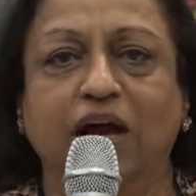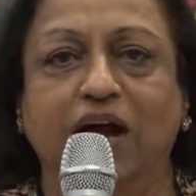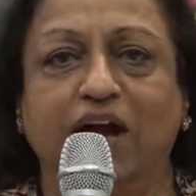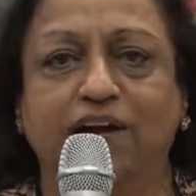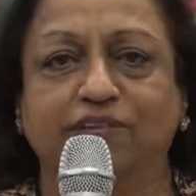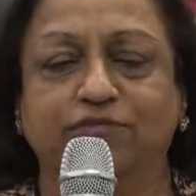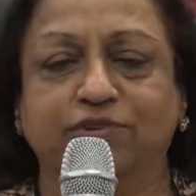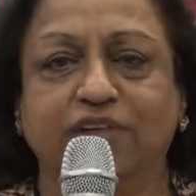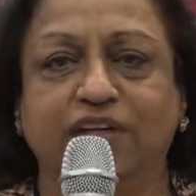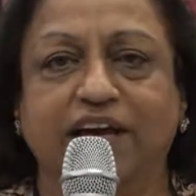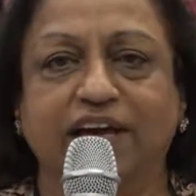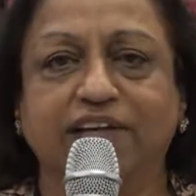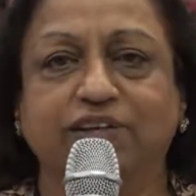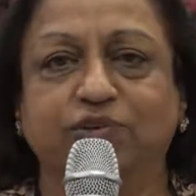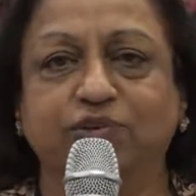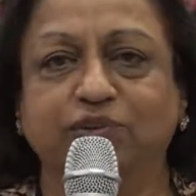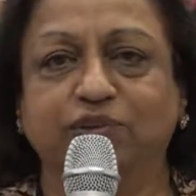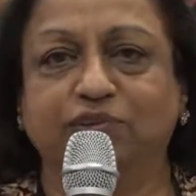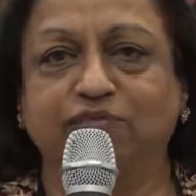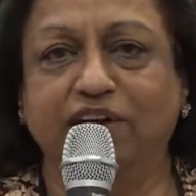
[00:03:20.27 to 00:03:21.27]
I would like
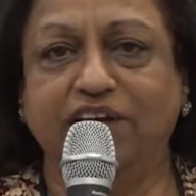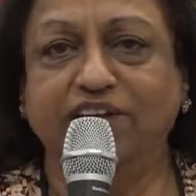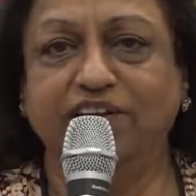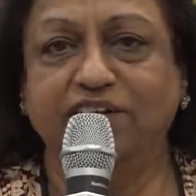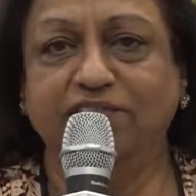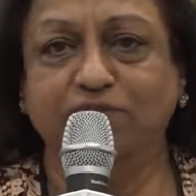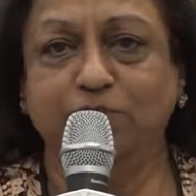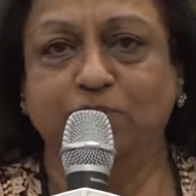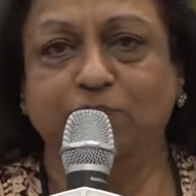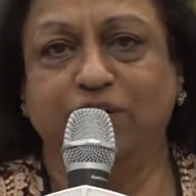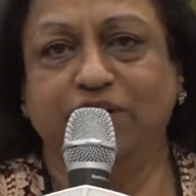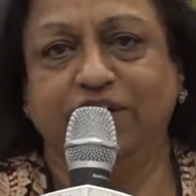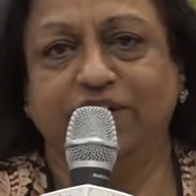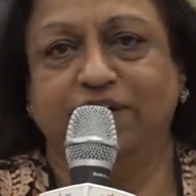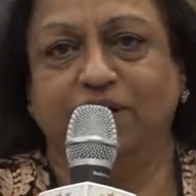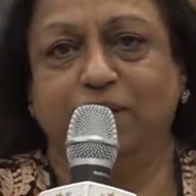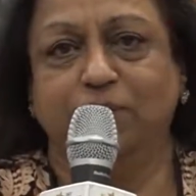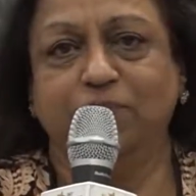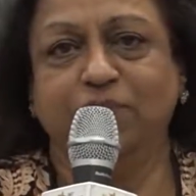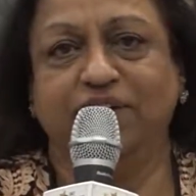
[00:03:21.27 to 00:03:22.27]
to invite everybody
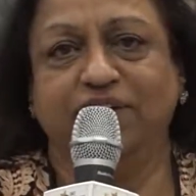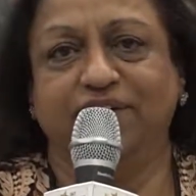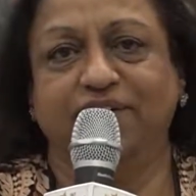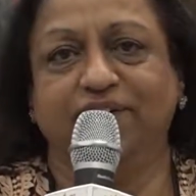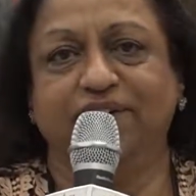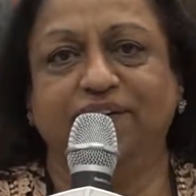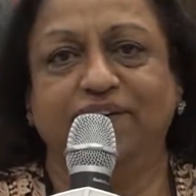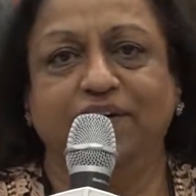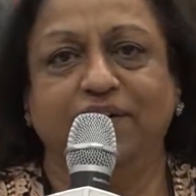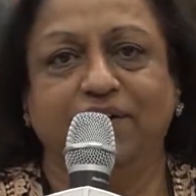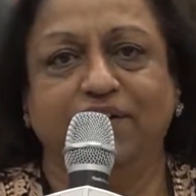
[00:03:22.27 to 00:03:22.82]
come here.